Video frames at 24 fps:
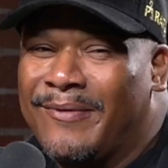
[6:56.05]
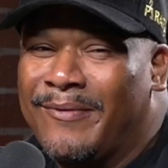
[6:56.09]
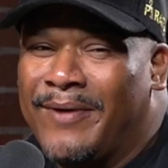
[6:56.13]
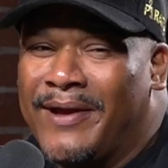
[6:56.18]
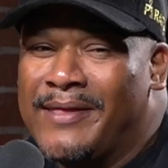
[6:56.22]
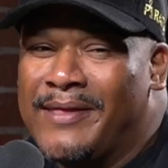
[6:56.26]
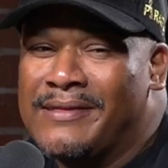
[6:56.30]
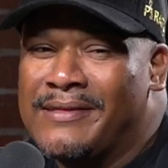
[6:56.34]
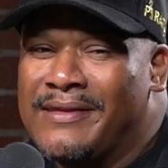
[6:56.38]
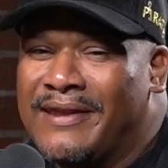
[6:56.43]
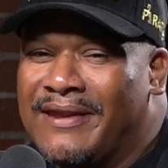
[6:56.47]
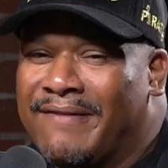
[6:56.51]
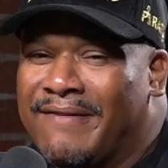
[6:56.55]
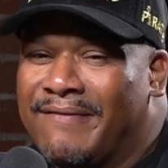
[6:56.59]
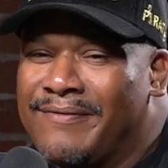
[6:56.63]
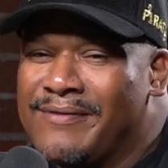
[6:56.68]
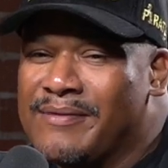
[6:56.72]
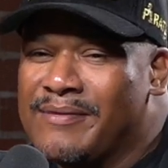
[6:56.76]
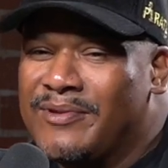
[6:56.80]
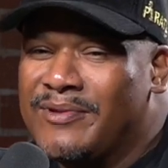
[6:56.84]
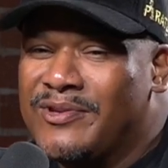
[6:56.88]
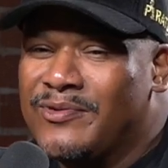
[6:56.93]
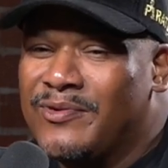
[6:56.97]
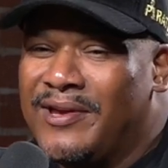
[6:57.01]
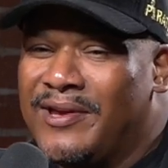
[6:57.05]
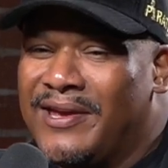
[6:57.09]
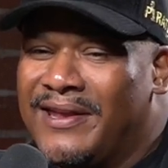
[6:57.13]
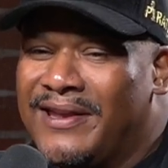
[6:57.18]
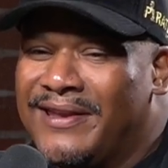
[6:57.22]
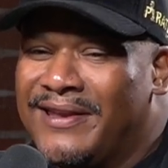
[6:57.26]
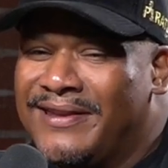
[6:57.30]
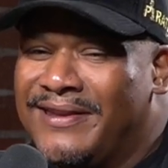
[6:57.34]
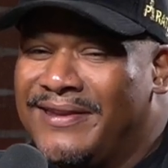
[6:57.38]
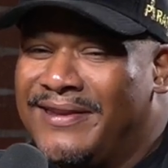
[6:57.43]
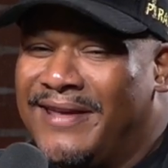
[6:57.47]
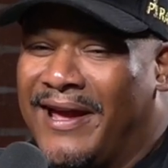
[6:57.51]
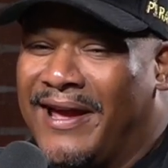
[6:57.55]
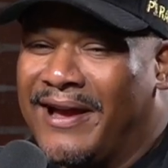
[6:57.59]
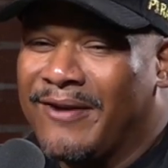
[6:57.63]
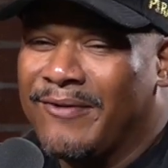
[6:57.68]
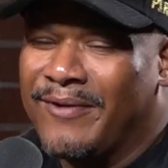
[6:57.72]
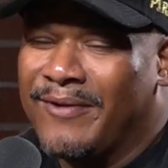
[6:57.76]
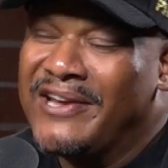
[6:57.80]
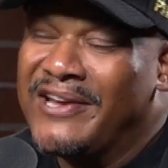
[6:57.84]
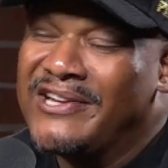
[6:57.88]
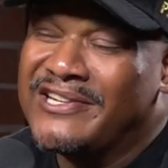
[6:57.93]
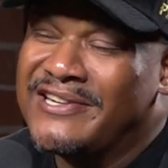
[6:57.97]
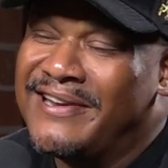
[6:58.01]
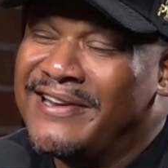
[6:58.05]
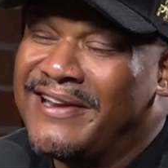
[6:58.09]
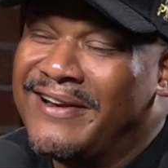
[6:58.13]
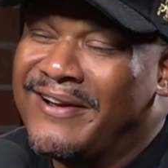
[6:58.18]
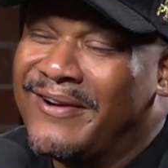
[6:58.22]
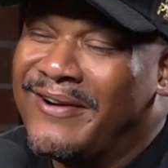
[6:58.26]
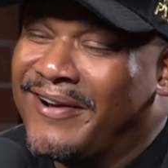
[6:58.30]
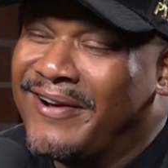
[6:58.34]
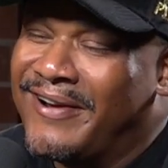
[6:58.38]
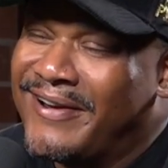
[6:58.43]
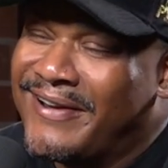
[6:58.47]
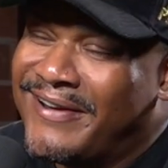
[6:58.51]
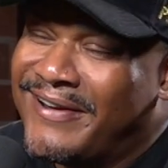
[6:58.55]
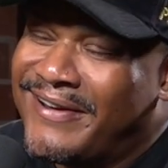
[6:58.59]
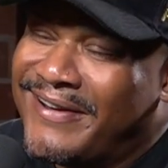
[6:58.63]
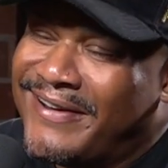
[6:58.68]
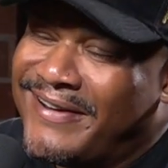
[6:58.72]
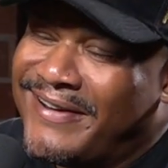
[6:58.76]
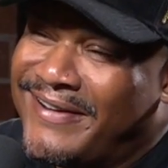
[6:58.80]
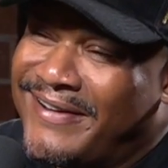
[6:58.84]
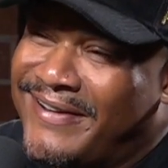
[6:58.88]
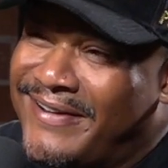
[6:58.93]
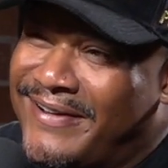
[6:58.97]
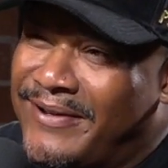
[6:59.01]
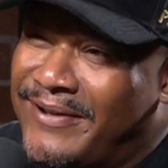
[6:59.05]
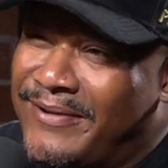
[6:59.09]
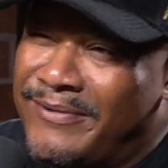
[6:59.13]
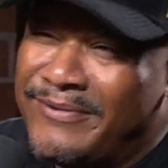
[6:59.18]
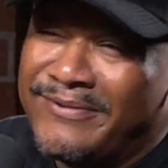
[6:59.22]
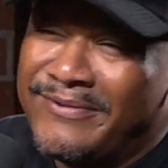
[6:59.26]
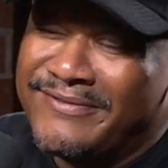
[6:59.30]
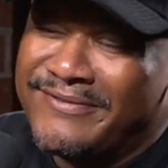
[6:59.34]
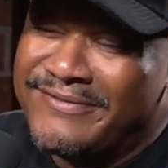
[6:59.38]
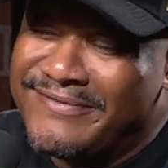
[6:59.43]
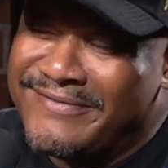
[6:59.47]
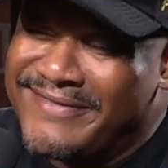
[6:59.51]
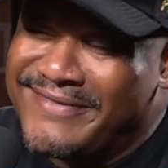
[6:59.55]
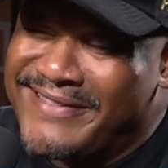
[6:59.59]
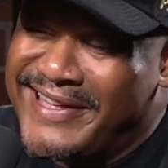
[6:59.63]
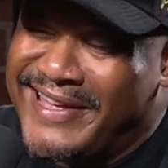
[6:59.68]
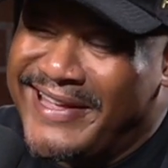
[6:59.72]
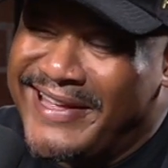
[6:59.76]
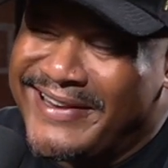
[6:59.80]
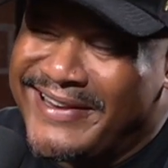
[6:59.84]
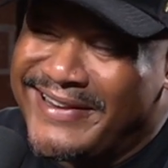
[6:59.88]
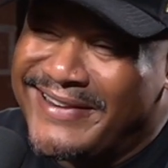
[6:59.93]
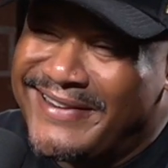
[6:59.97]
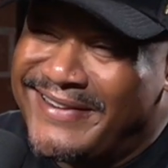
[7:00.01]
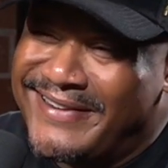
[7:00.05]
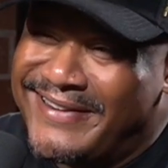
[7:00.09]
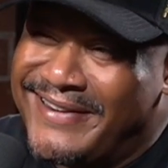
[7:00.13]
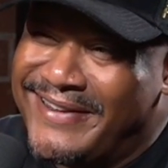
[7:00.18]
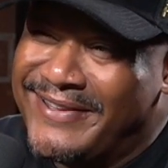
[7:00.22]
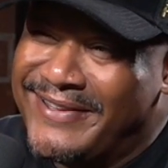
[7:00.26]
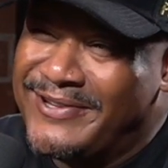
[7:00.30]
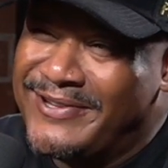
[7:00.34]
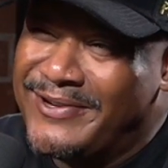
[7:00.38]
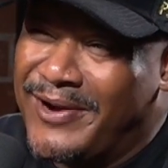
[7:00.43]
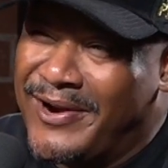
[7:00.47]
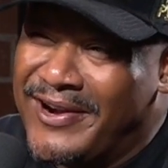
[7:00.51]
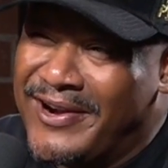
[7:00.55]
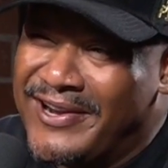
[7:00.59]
what's the difference between decoration and art? Ooh, is that a little too